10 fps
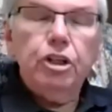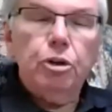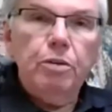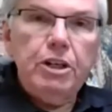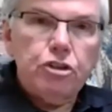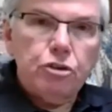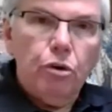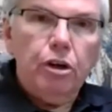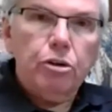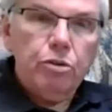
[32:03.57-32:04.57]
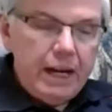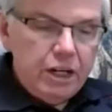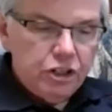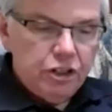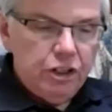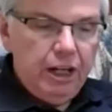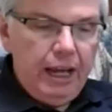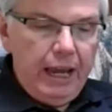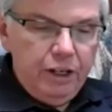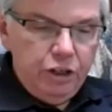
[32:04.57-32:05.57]
to restore creation
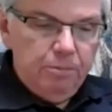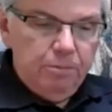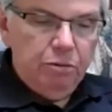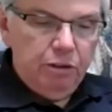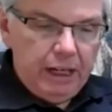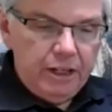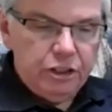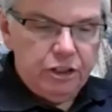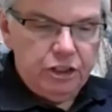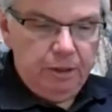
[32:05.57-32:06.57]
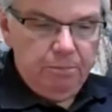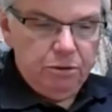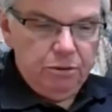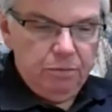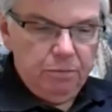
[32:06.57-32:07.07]
and human relationships.